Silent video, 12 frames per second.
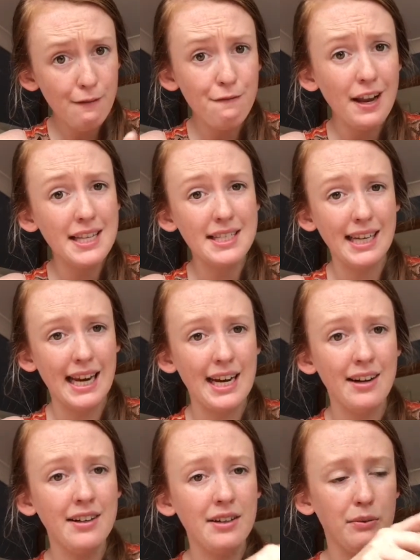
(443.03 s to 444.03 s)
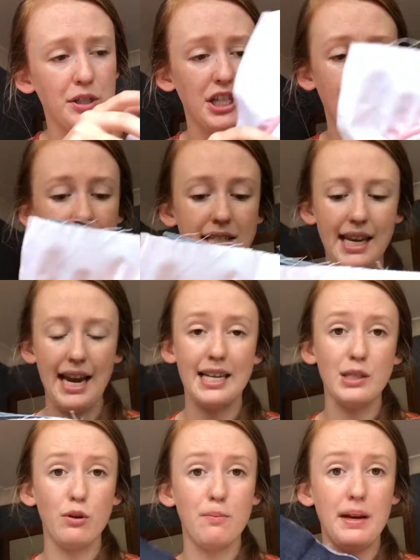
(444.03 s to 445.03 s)
facing out, which in this
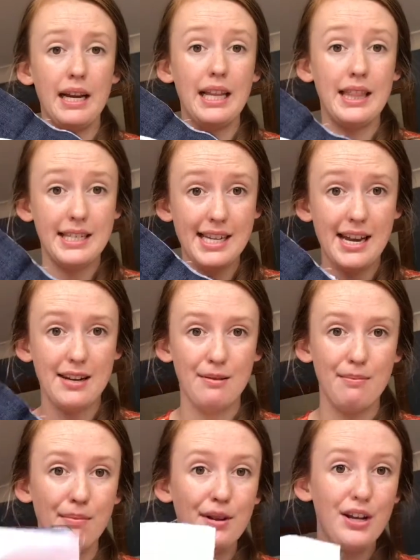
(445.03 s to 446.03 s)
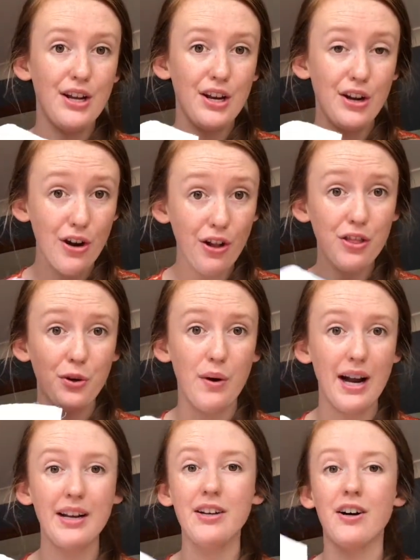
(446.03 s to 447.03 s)
case would be the denim, not the
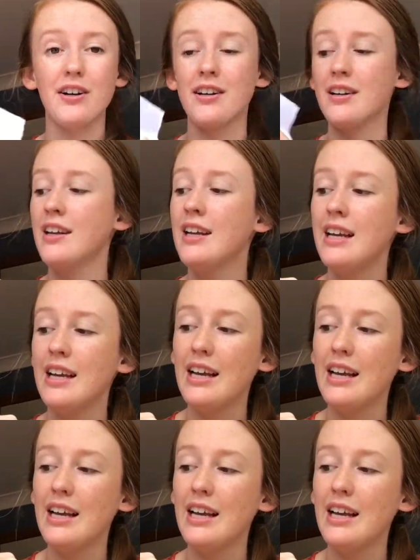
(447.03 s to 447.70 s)
white cotton,